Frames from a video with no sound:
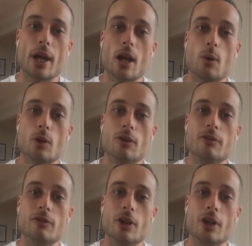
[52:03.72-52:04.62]
And
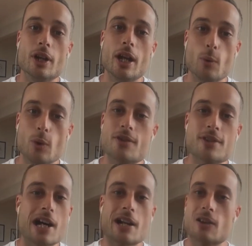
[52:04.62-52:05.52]
it would have
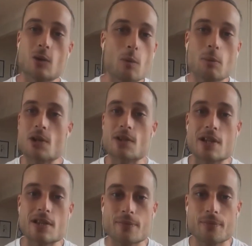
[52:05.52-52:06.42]
started a thought
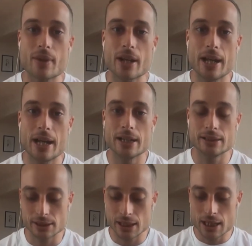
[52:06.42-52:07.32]
process.
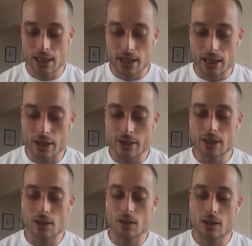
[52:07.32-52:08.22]
And I
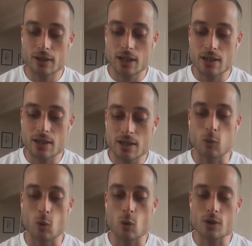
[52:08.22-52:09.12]
think that a lot of the things,
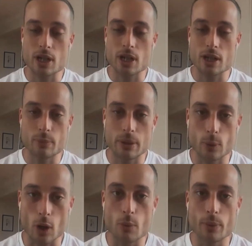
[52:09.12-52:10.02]
people force
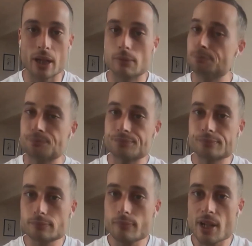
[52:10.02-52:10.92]
other people to open up.
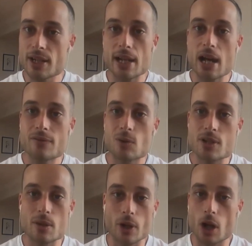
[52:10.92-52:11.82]
You can't
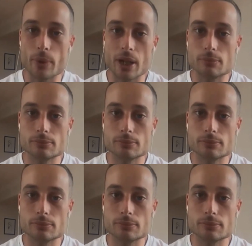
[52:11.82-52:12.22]
force someone to